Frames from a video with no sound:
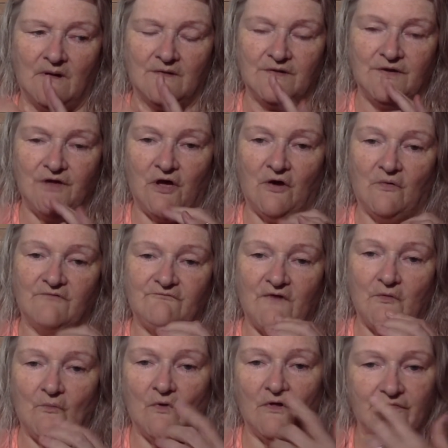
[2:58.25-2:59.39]
you know, if I
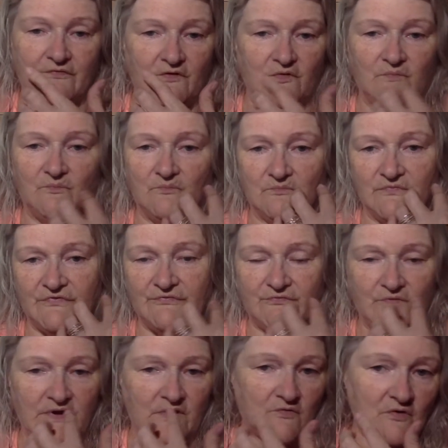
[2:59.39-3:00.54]
want them
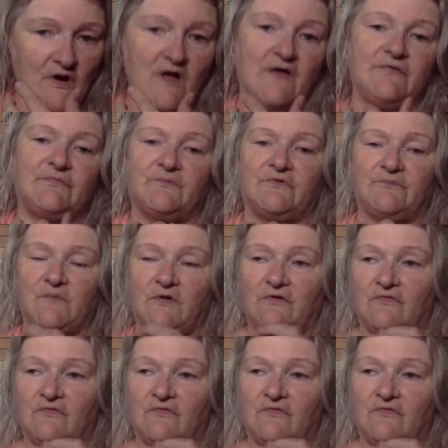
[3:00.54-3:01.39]
straight across, which my